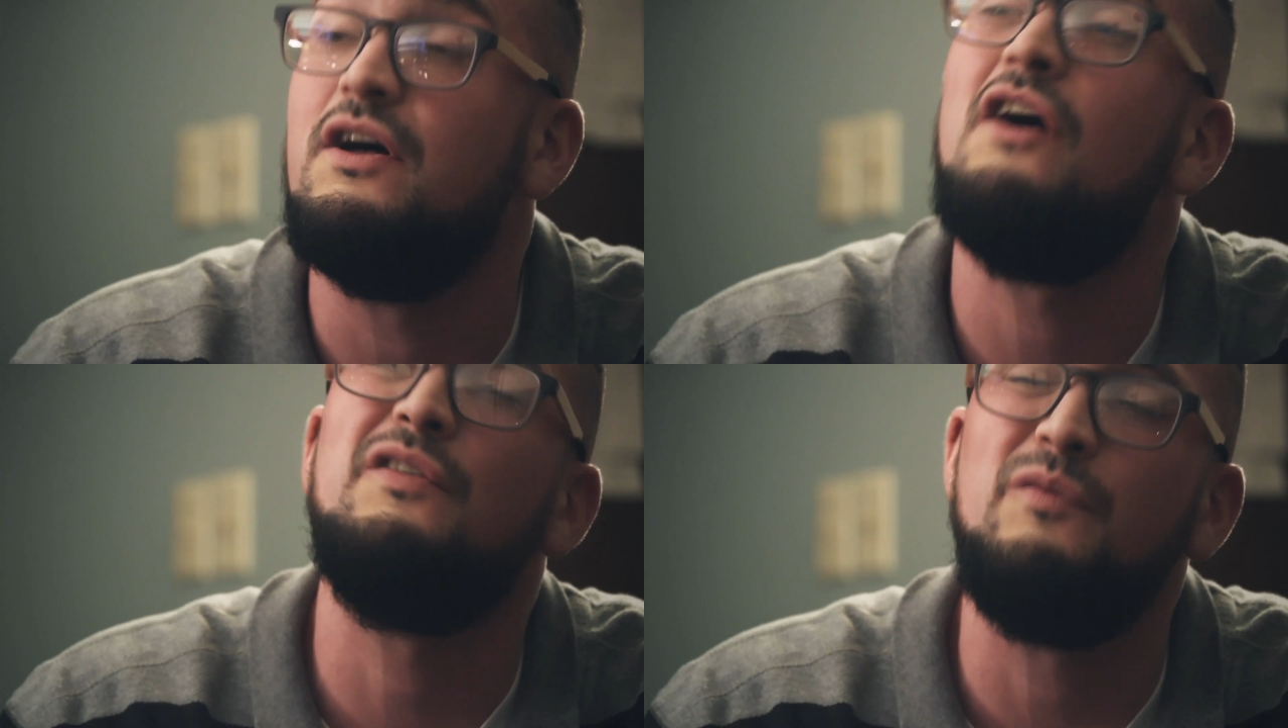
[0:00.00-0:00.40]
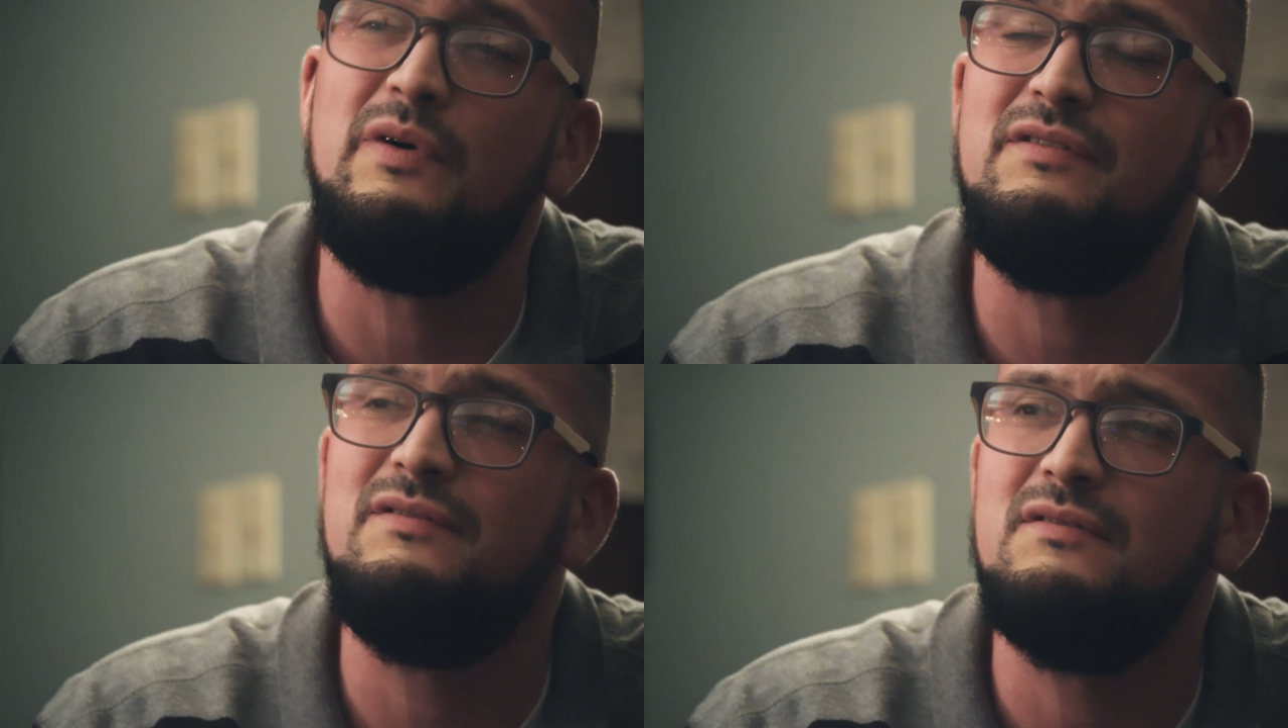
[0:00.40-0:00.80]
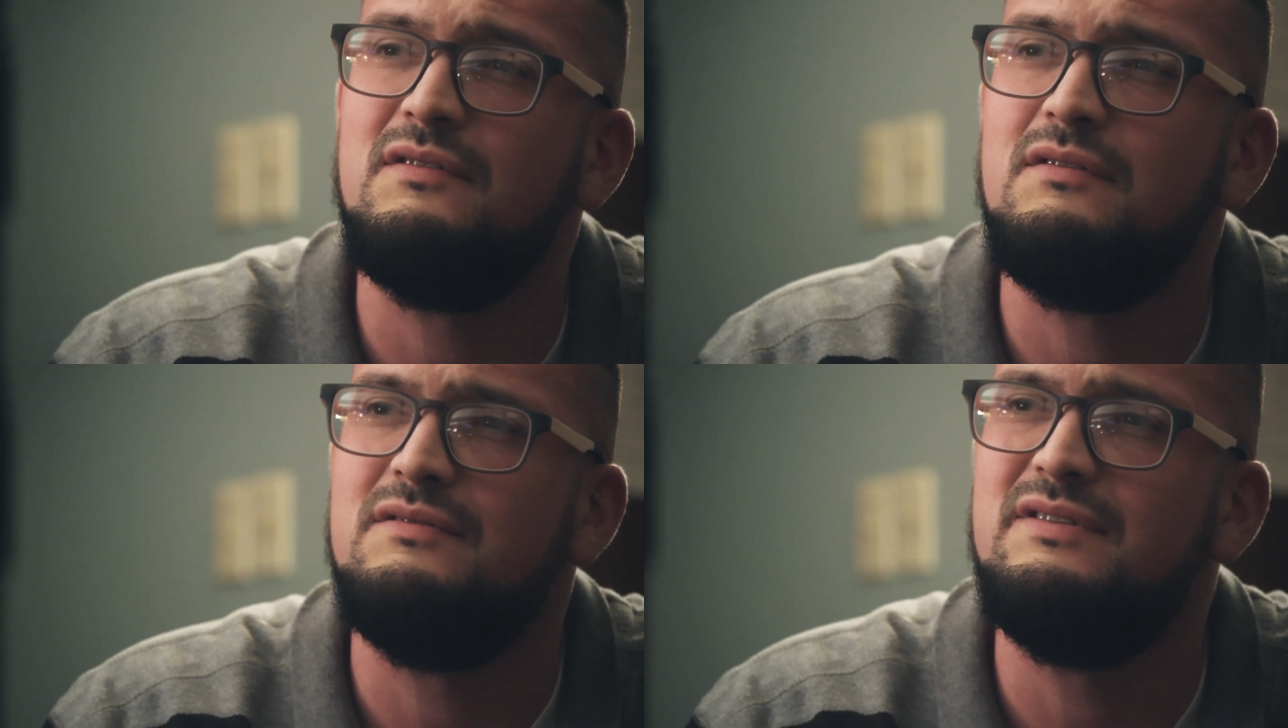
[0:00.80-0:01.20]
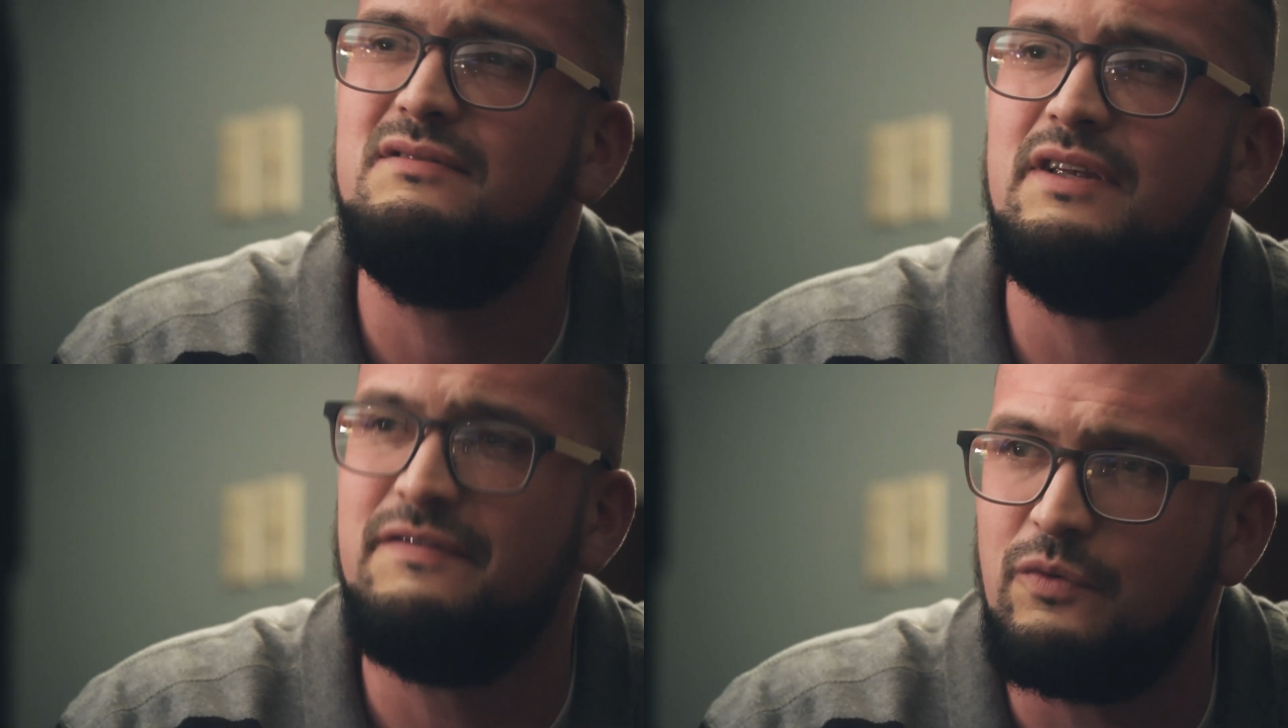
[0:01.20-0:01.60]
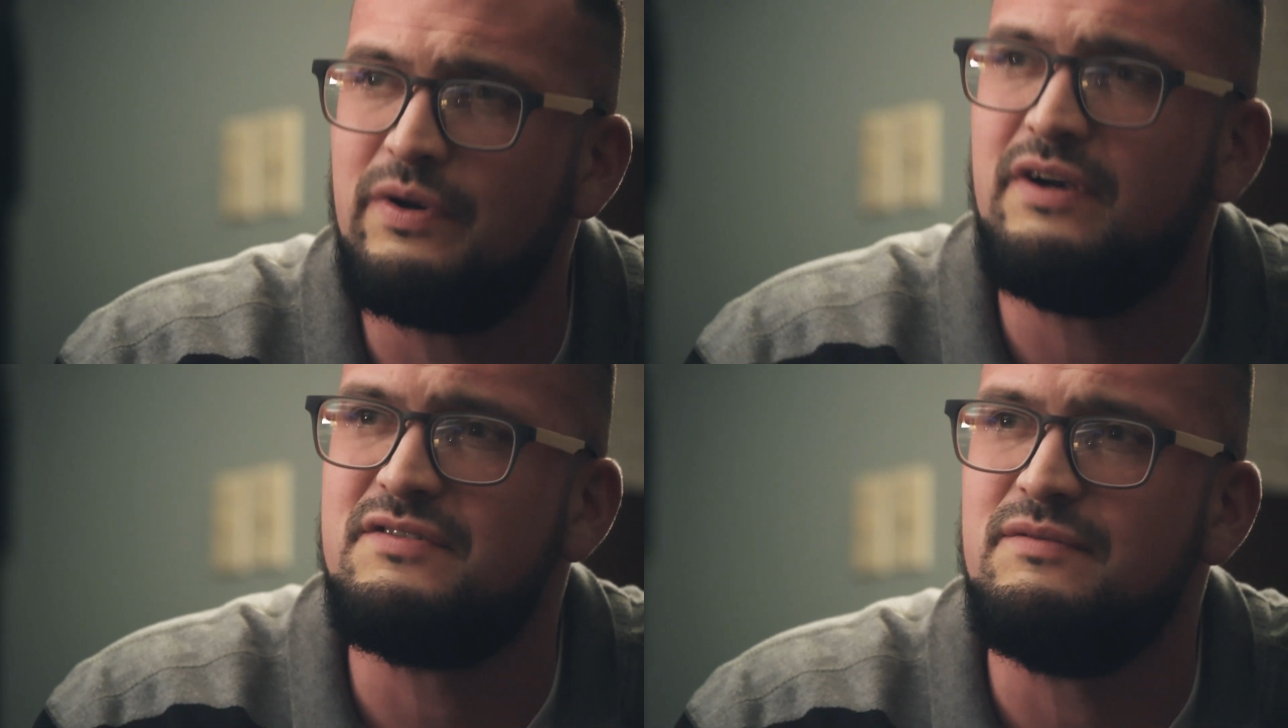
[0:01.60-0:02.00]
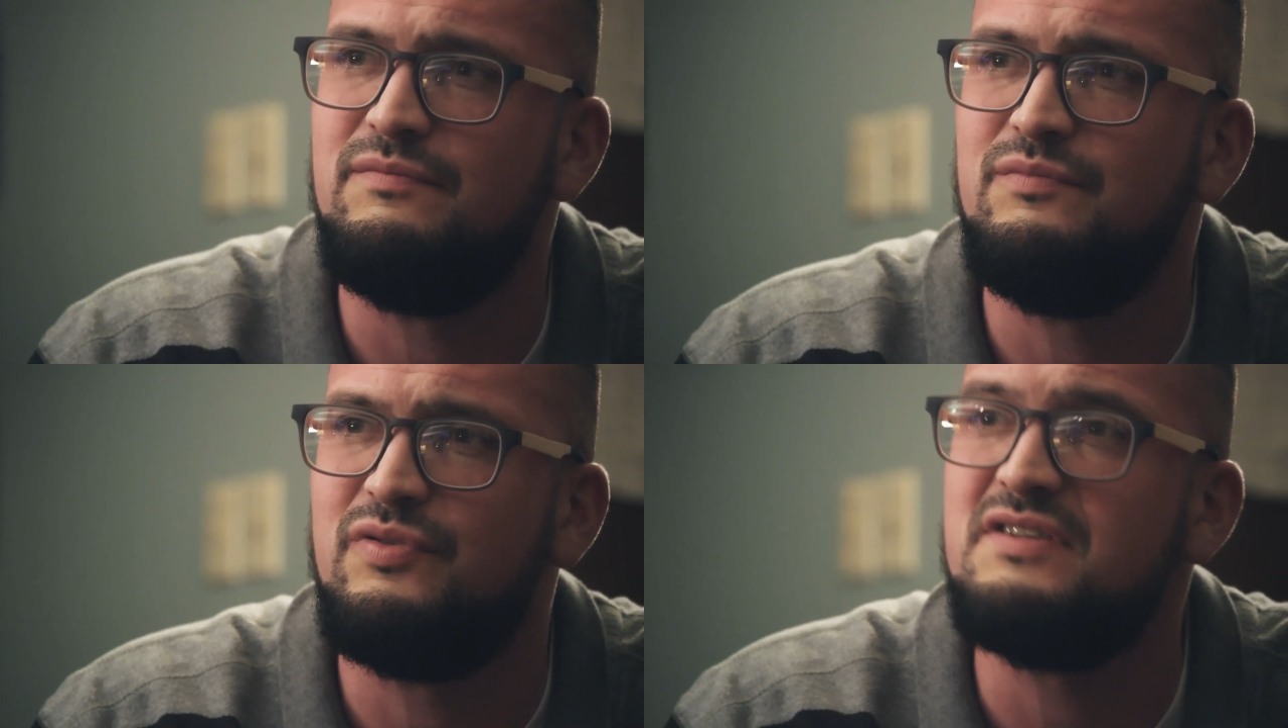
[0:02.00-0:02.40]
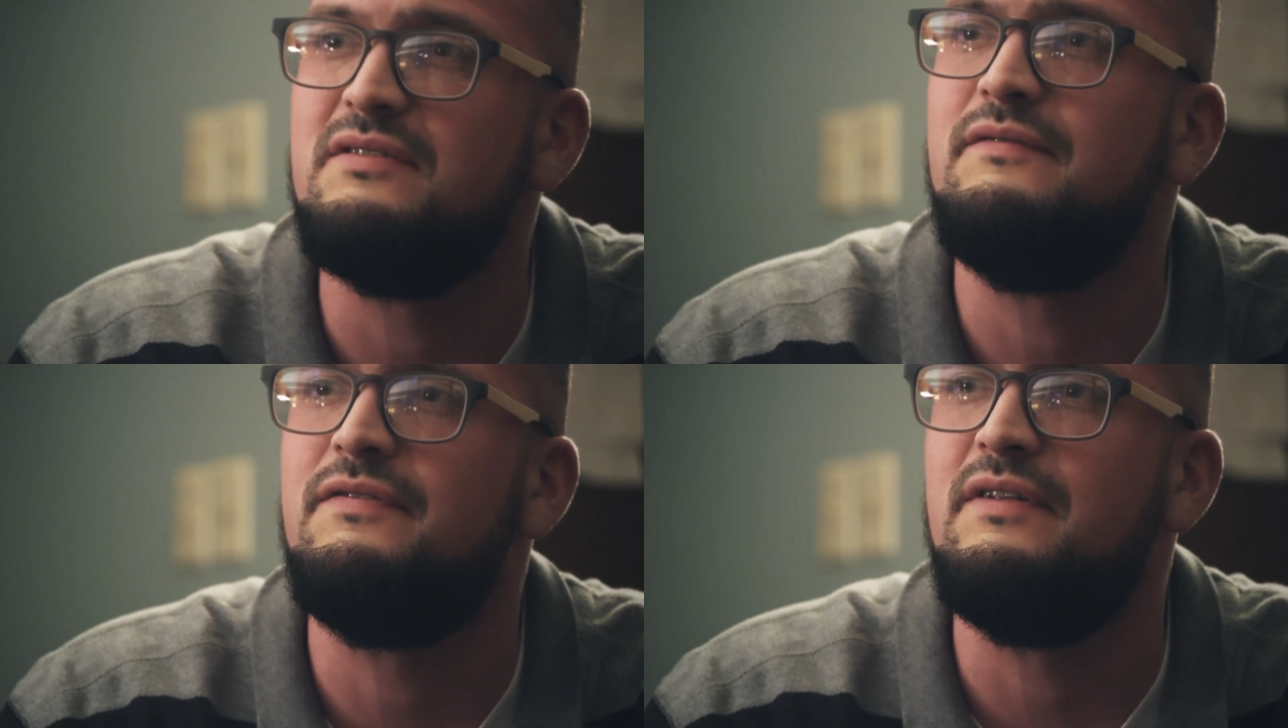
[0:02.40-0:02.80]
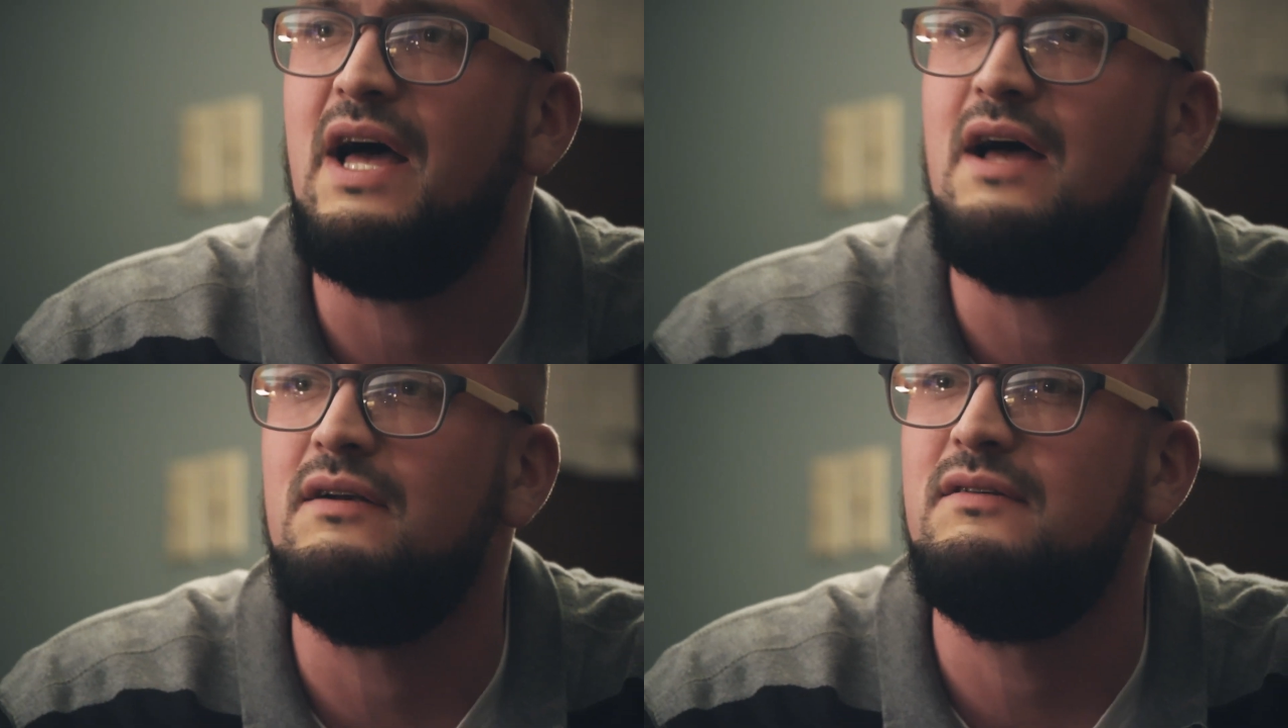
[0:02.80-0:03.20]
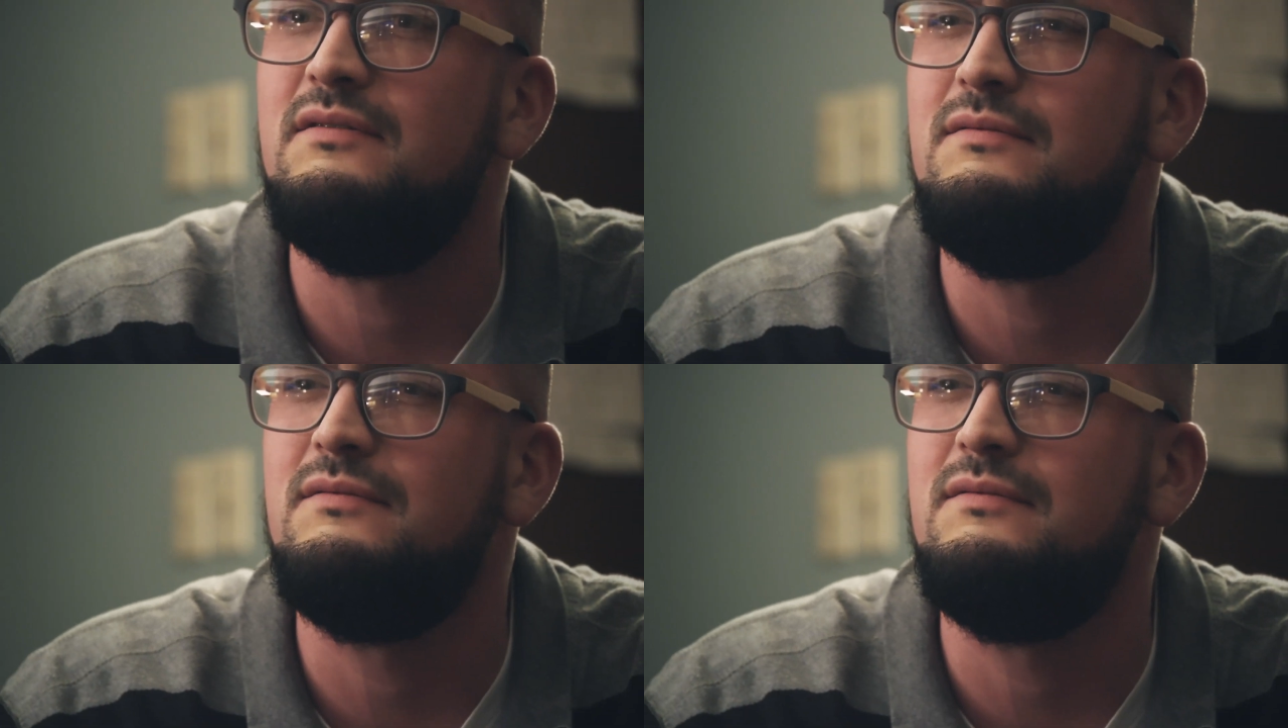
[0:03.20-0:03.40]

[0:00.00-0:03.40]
The other one did 4 years in prison for that.